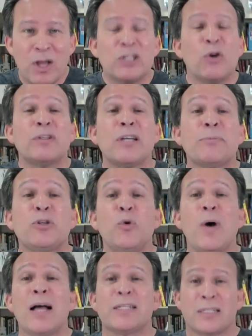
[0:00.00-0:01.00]
So it's up
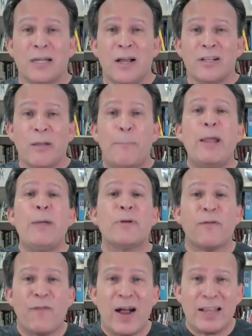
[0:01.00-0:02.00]
to us, the people,
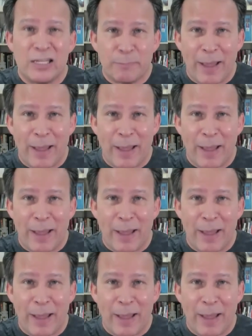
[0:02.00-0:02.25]
to fight these